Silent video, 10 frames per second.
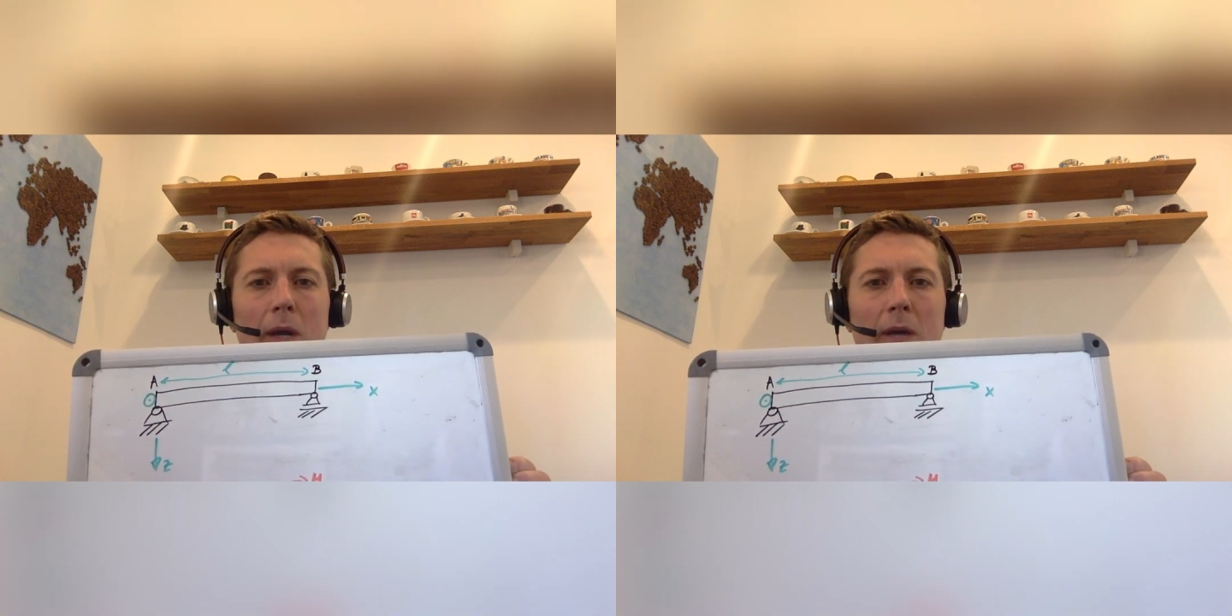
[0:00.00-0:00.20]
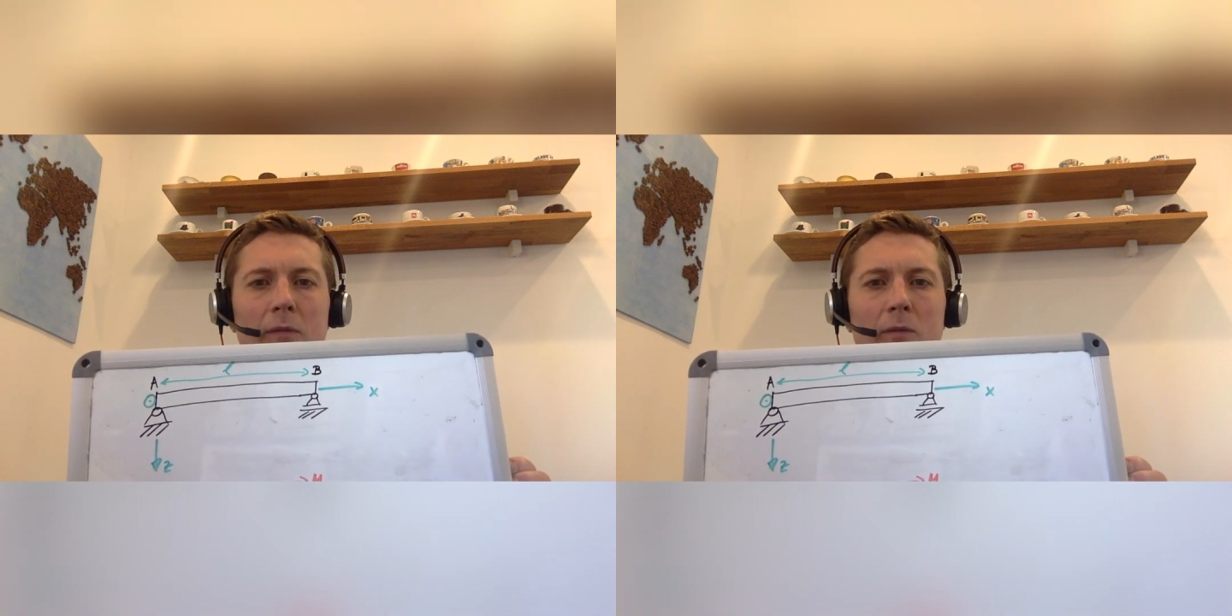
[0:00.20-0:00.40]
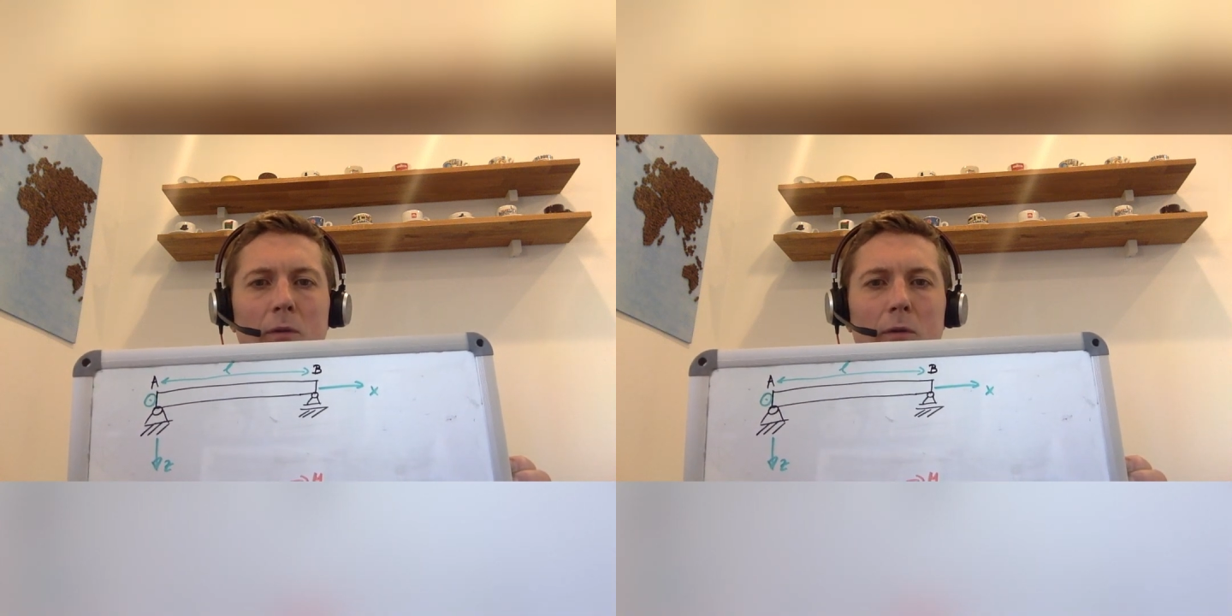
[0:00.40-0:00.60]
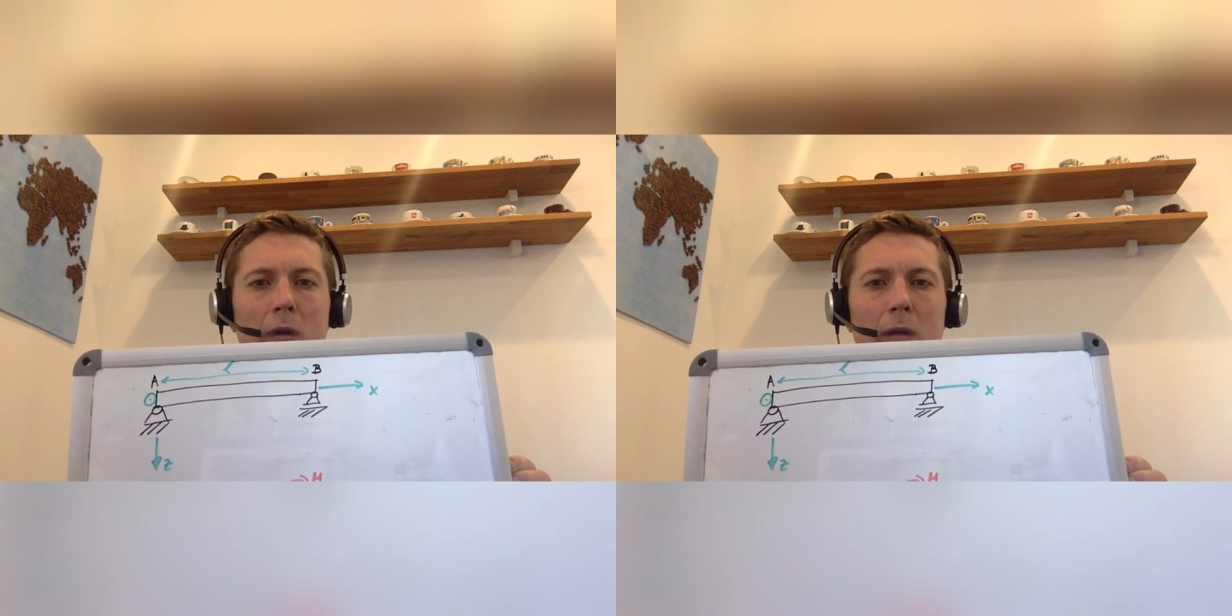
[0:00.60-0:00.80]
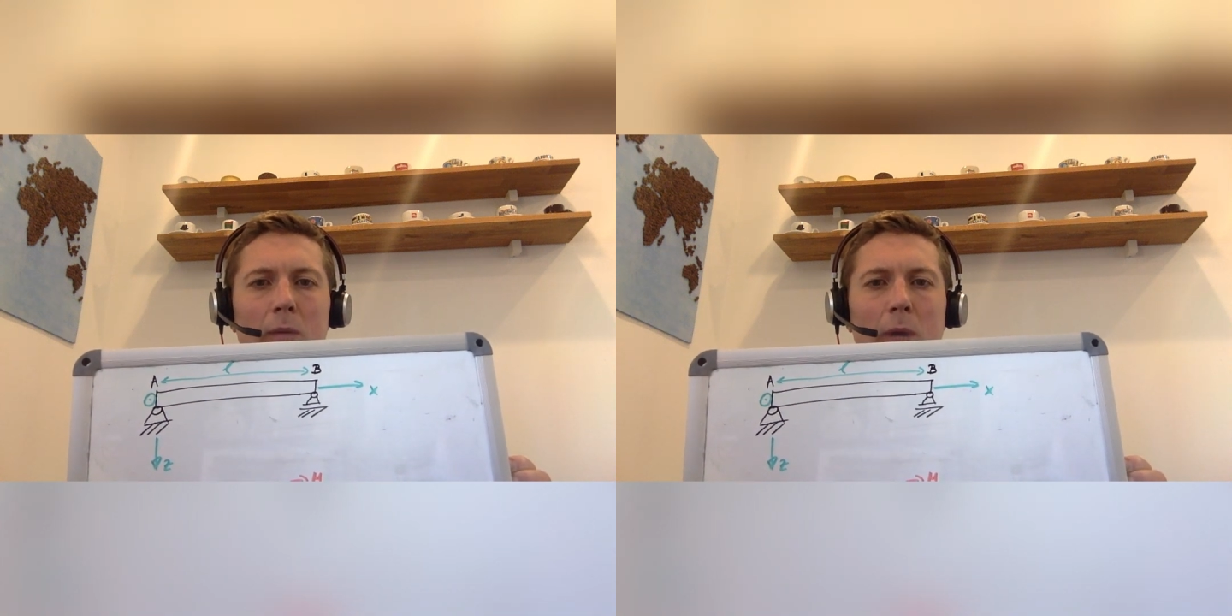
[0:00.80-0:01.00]
left or
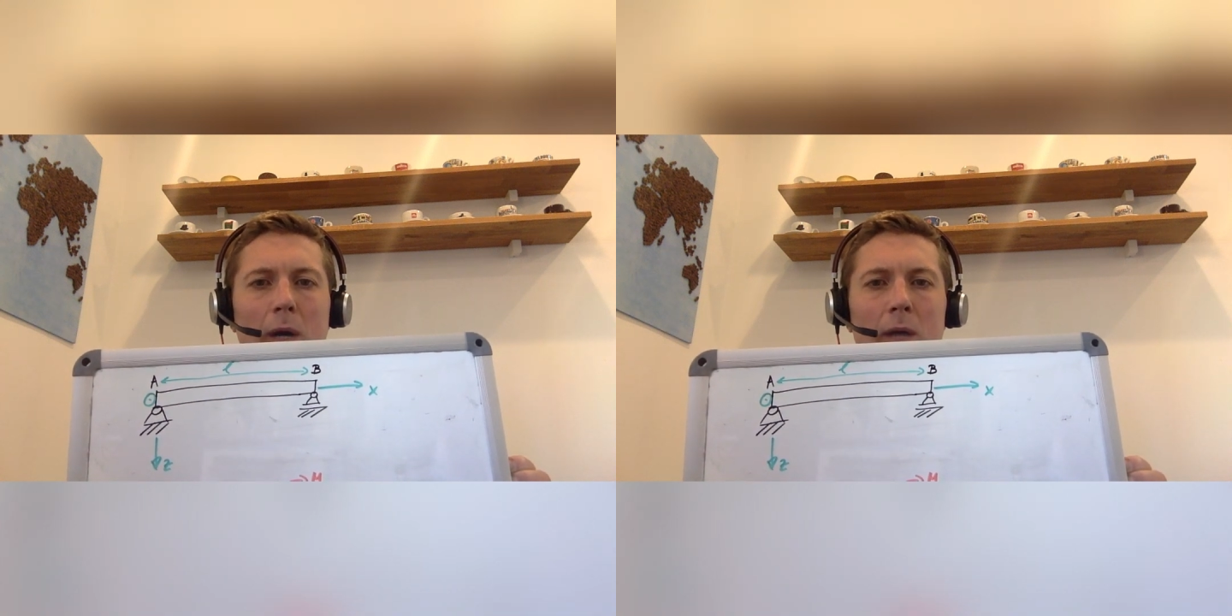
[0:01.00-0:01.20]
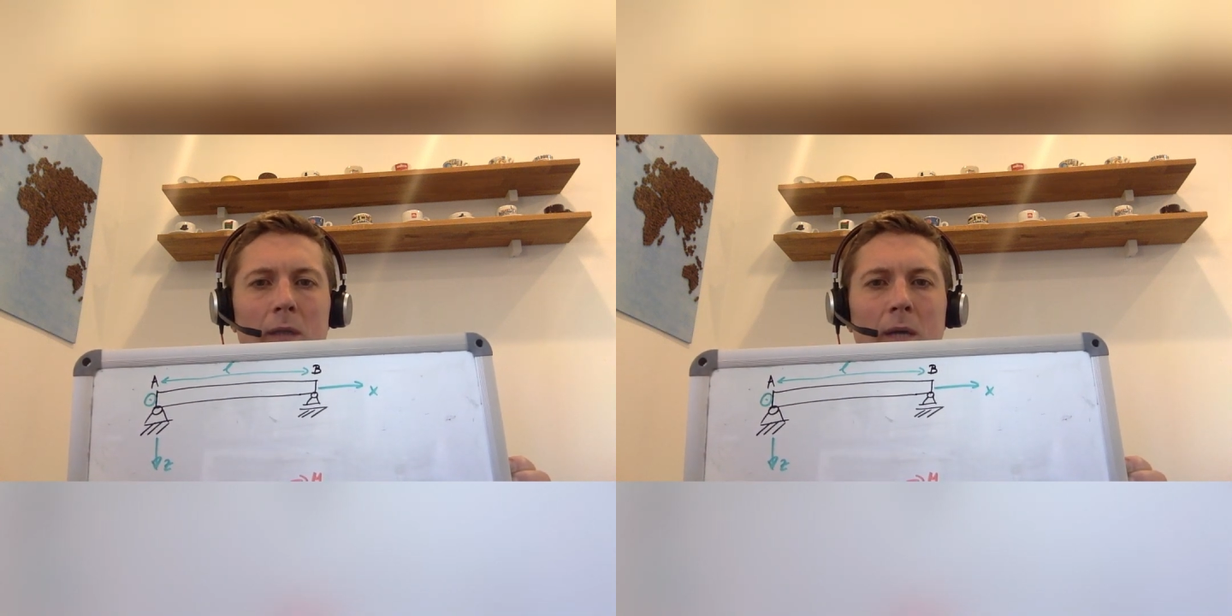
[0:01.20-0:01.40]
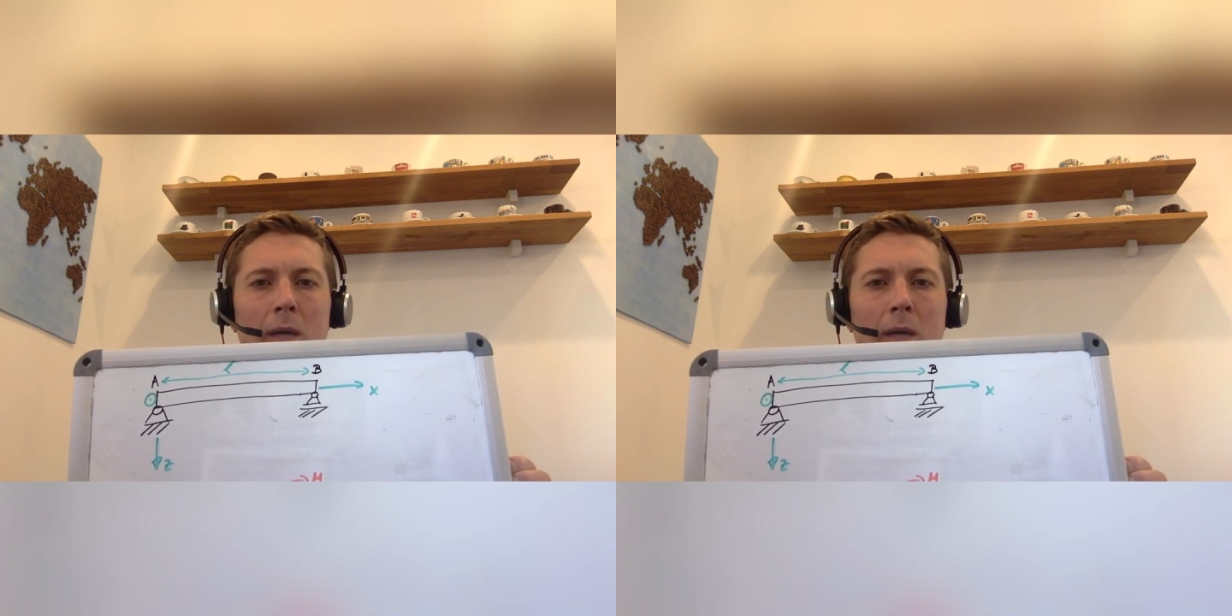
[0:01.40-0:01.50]
right part,